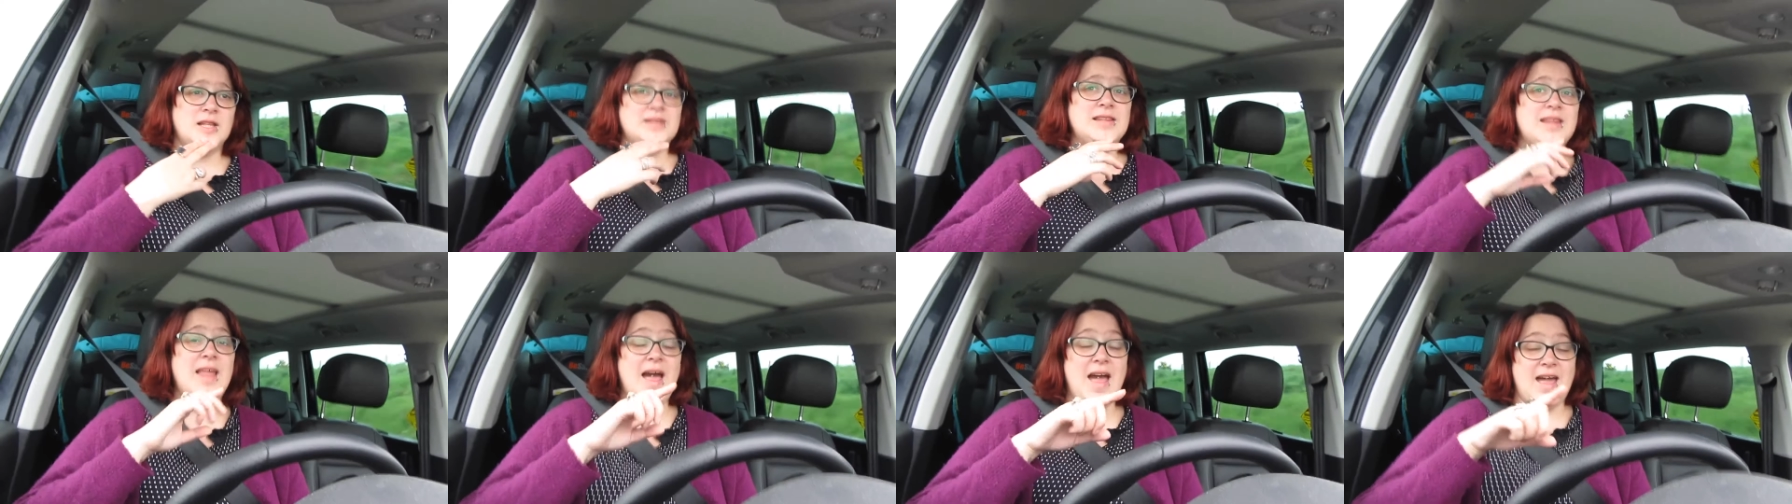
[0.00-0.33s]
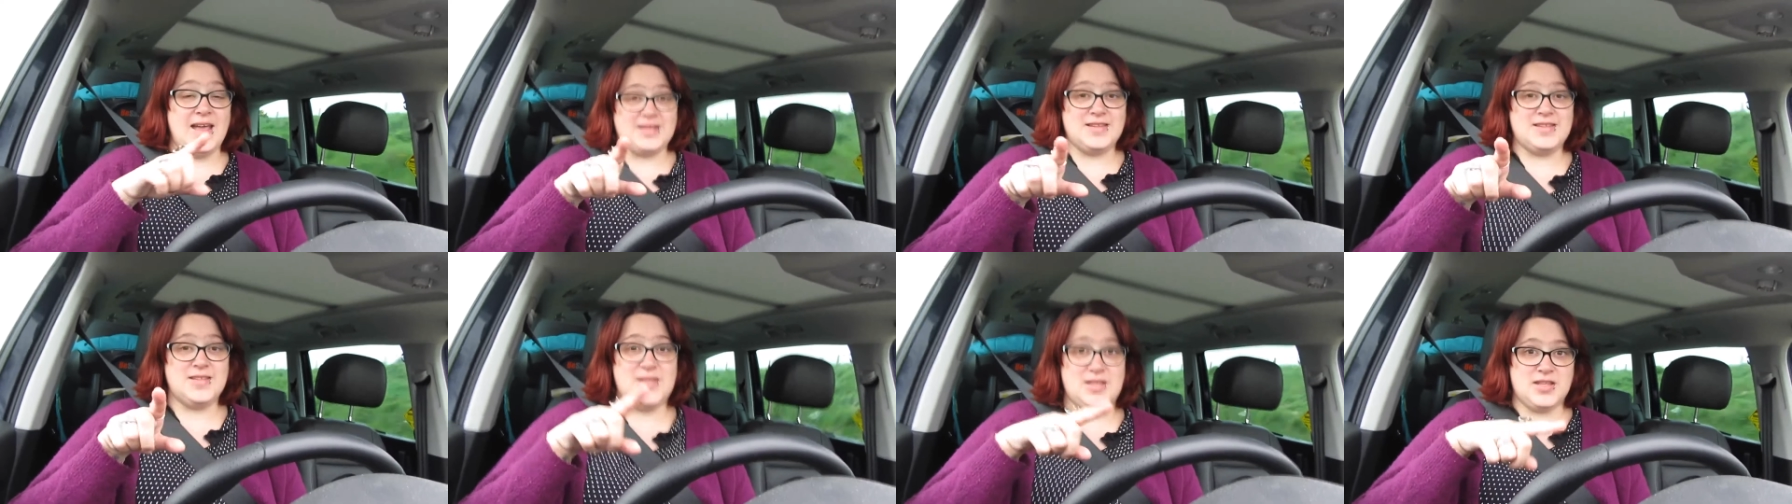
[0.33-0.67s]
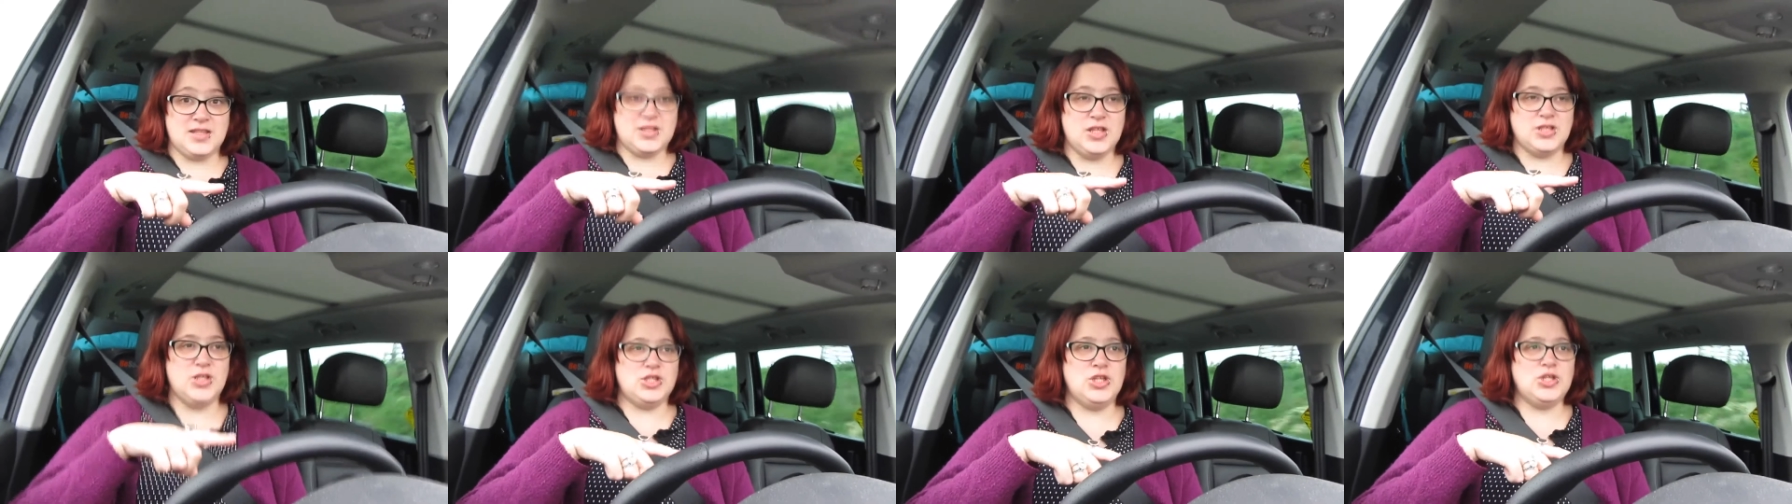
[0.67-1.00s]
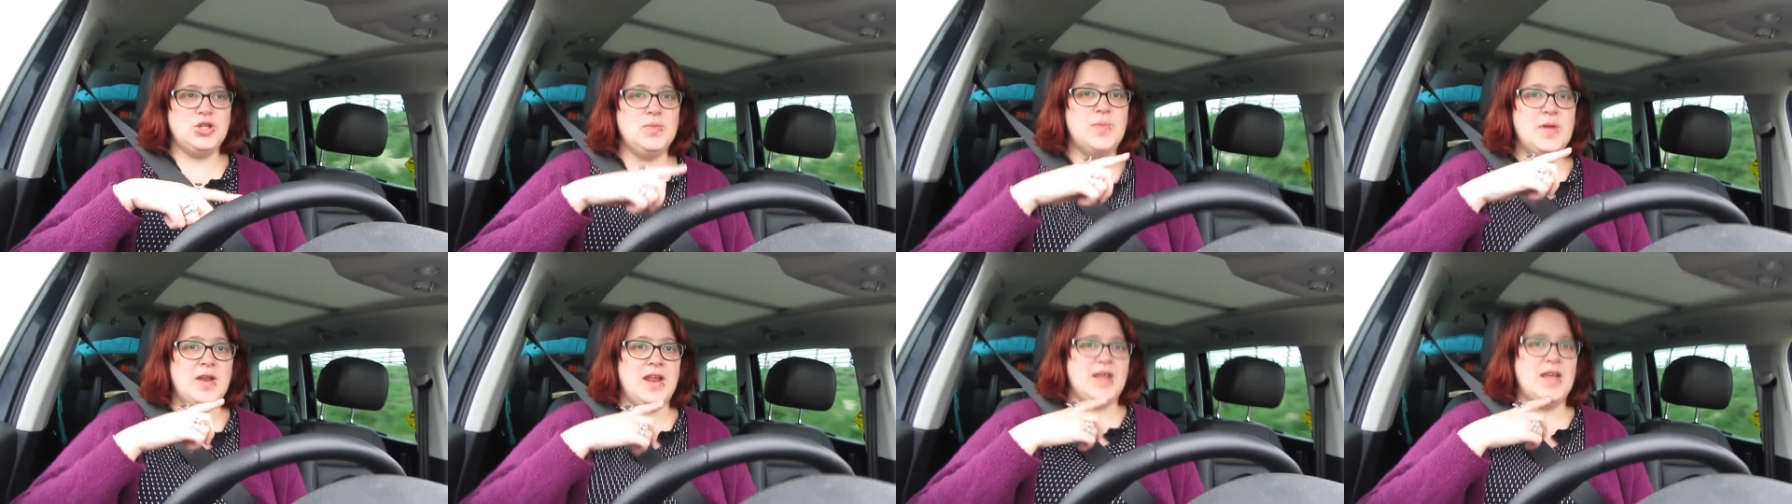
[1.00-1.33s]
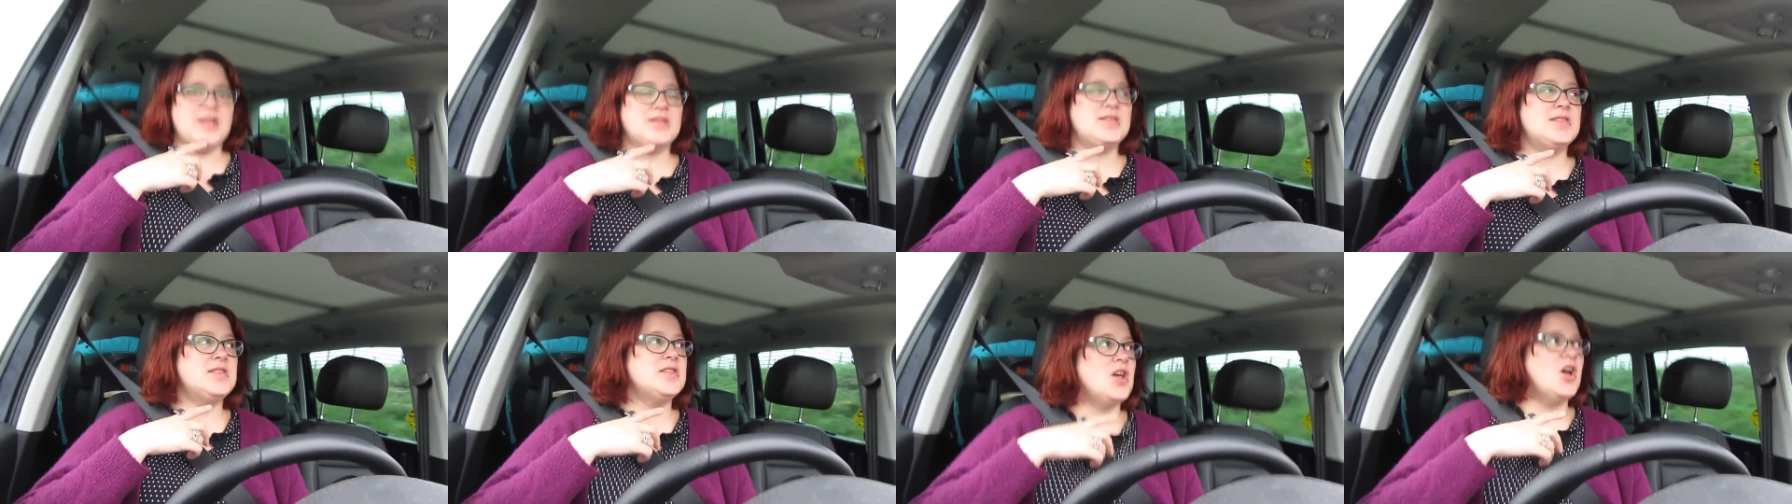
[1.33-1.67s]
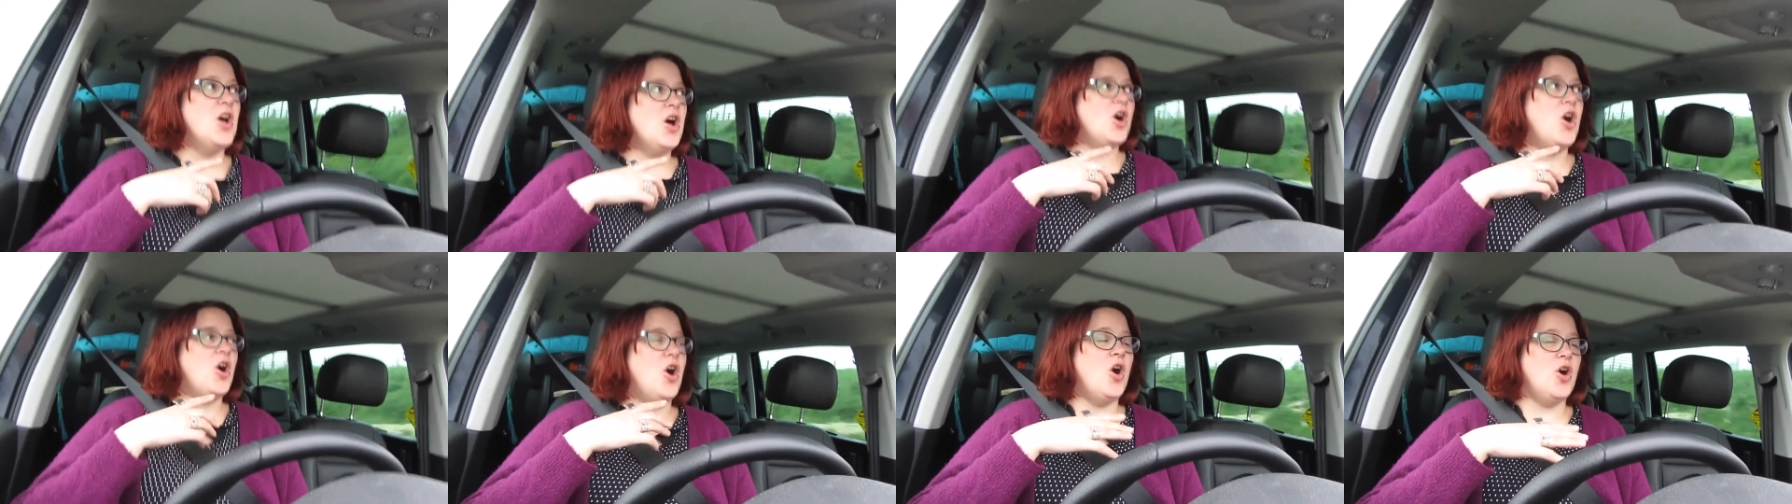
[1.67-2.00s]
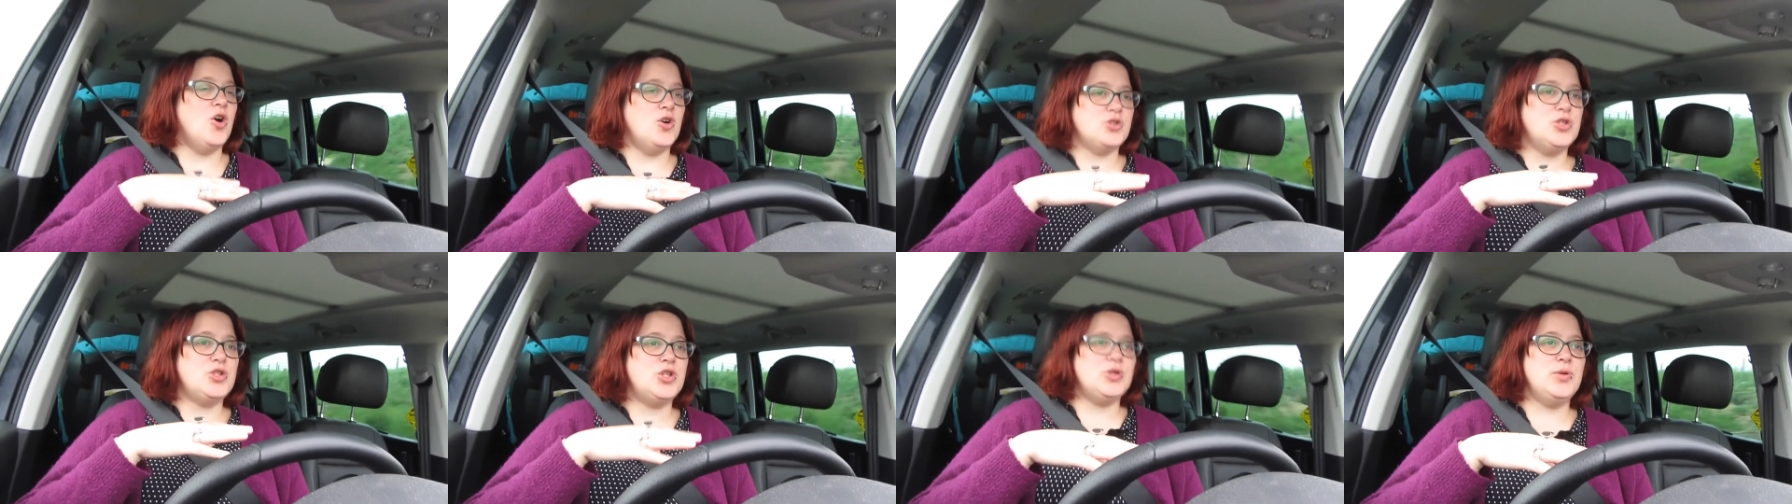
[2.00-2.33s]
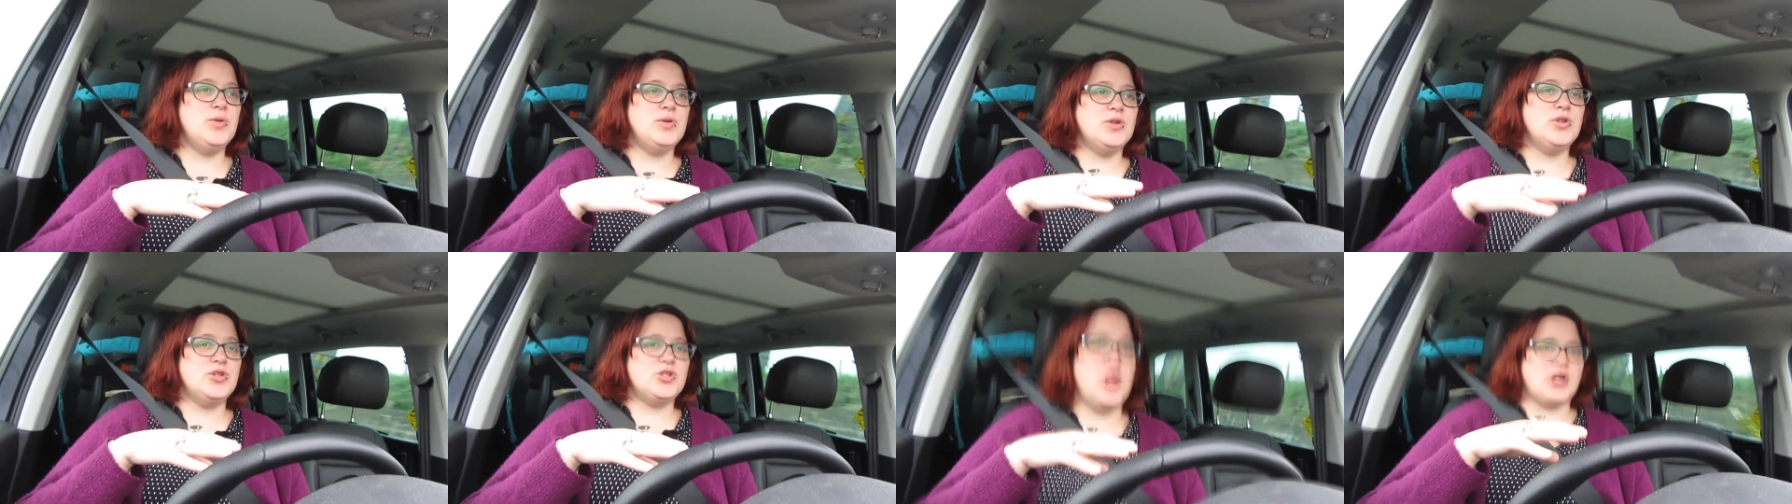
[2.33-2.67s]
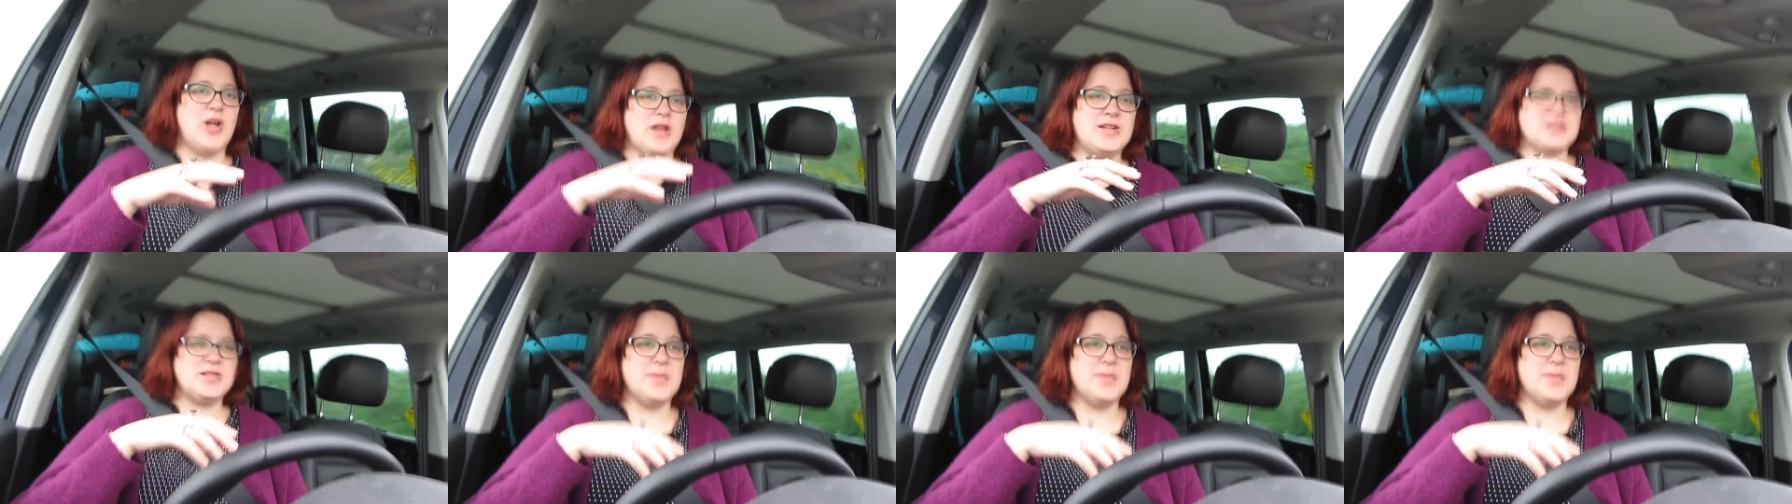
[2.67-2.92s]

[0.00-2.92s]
less than 2 minutes onto your journey.